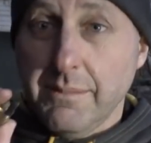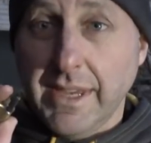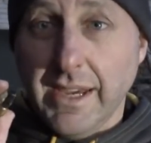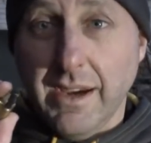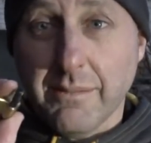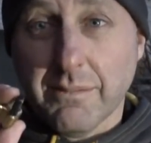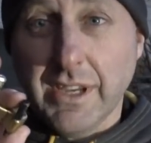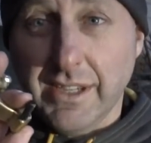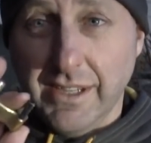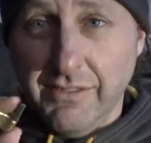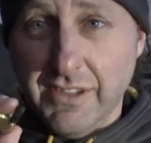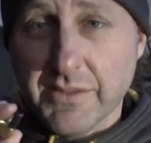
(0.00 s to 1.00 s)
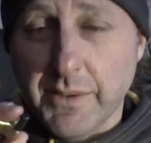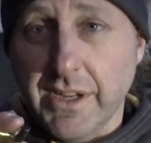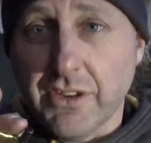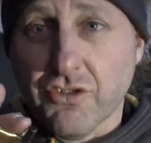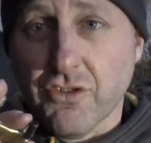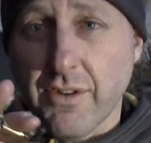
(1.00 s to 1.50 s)
But yeah, I'm going to give this one
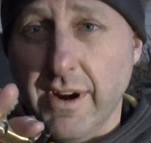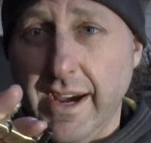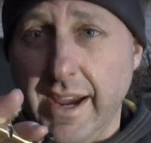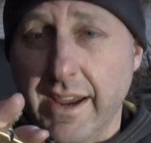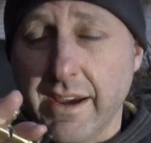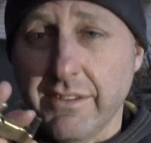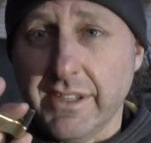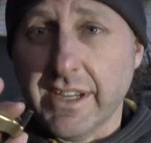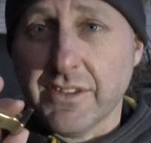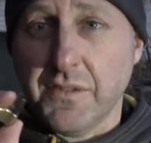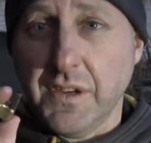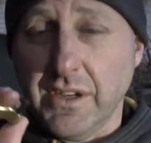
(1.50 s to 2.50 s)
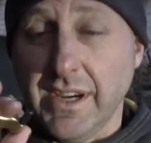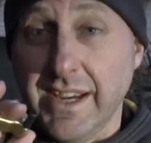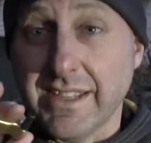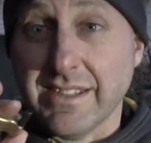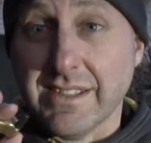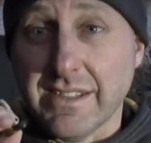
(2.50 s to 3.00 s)
a try over the next few
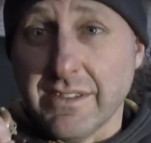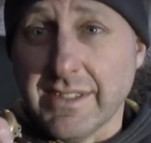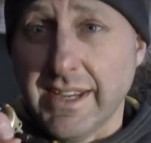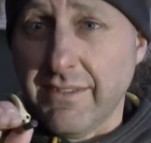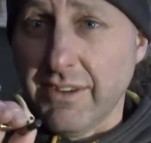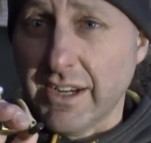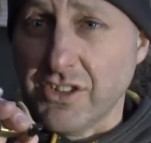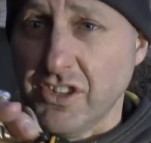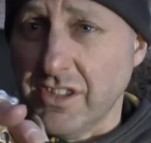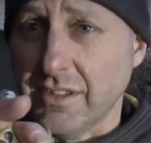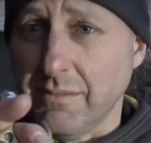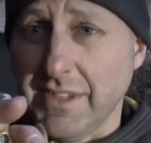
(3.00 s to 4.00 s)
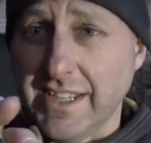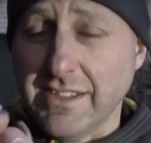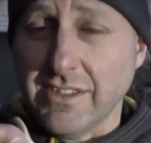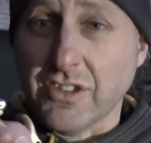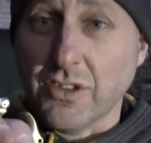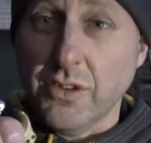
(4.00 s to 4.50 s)
days and sort of see if I can shoot some
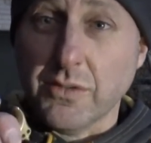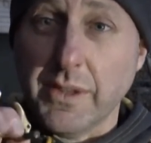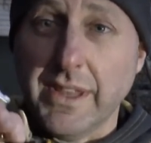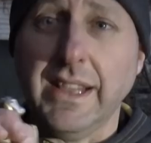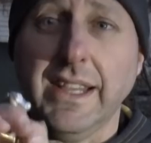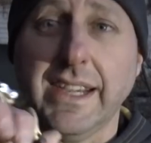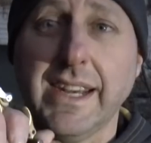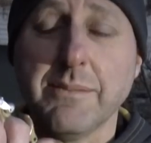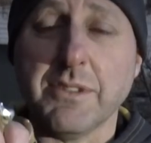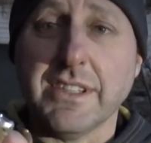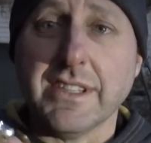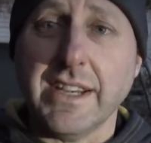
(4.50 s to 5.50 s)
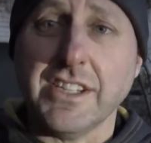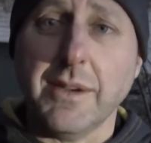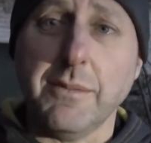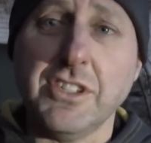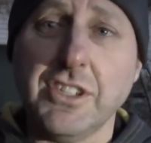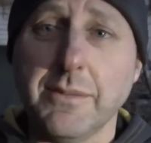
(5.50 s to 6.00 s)
decent scores with it leading up to the state
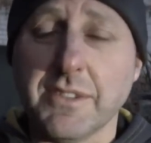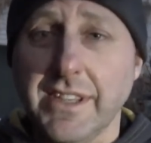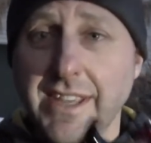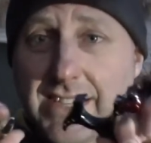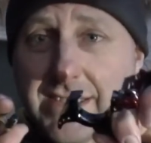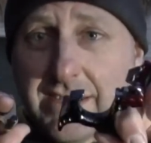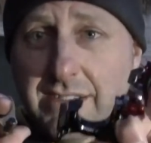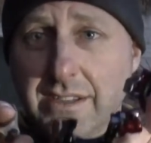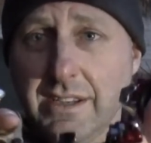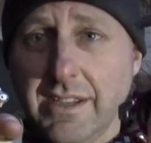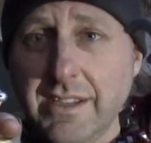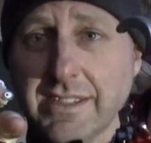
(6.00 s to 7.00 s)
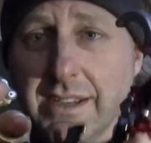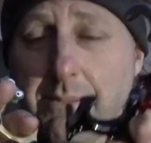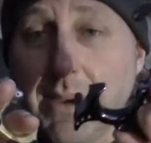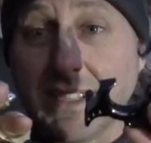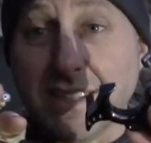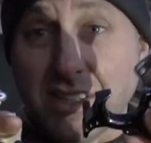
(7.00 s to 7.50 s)
championship. So that's
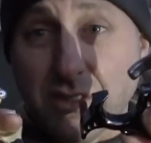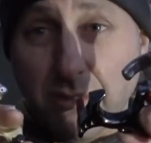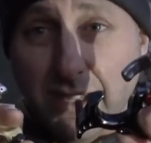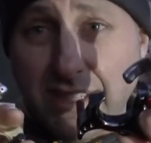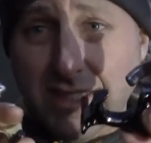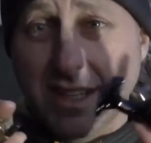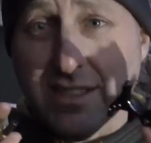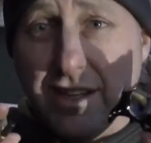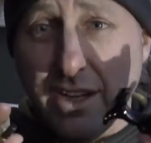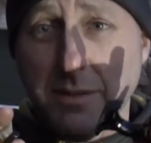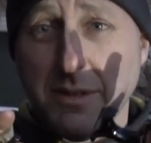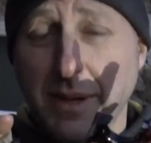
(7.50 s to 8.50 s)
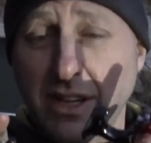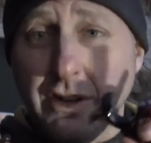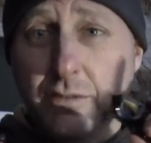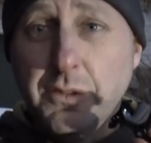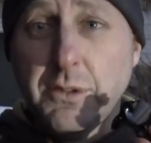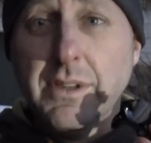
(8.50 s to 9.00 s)
some back tension release aids. I hope it's been
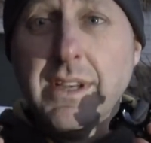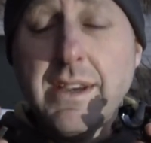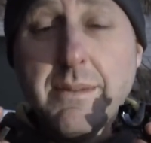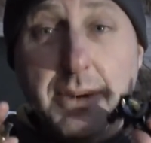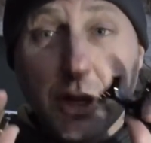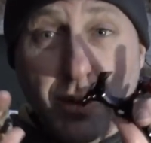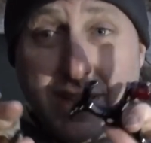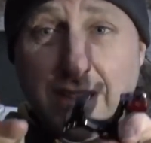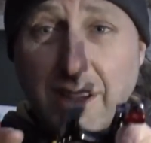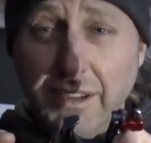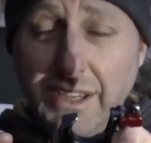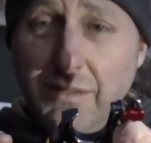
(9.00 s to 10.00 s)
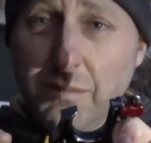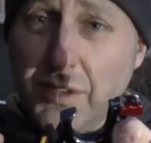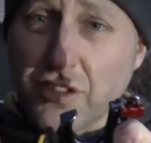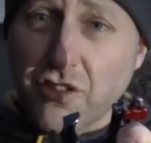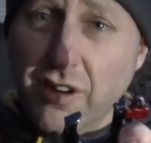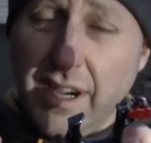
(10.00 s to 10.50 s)
helpful, but always go and give them
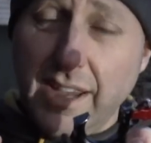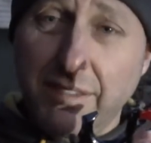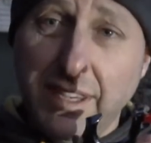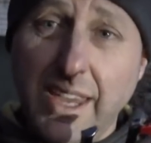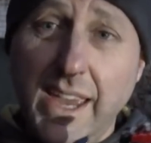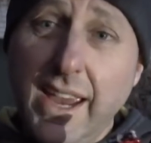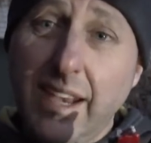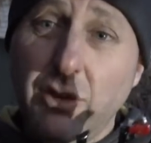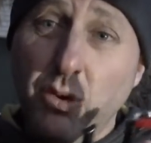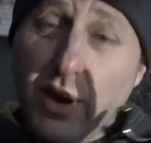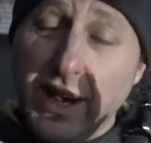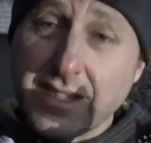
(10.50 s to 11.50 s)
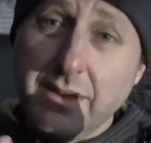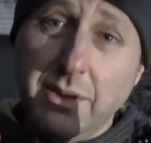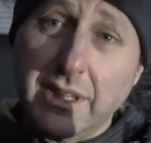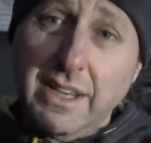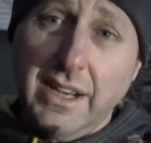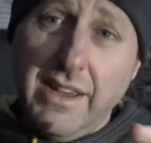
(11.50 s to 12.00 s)
a try if you can, or ask
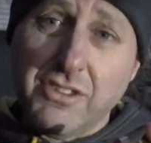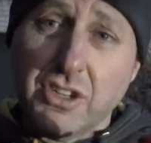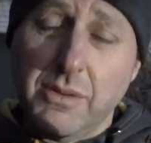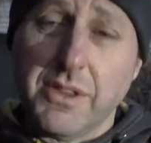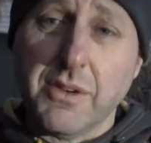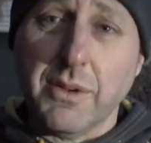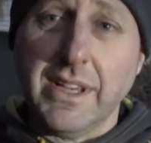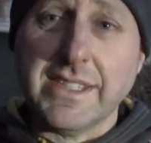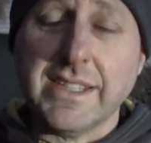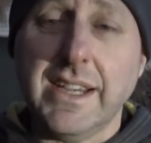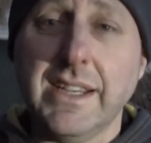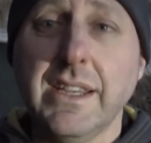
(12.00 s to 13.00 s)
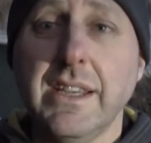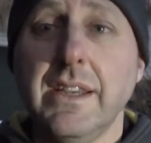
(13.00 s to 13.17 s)
someone, can I have a shot with your release aid?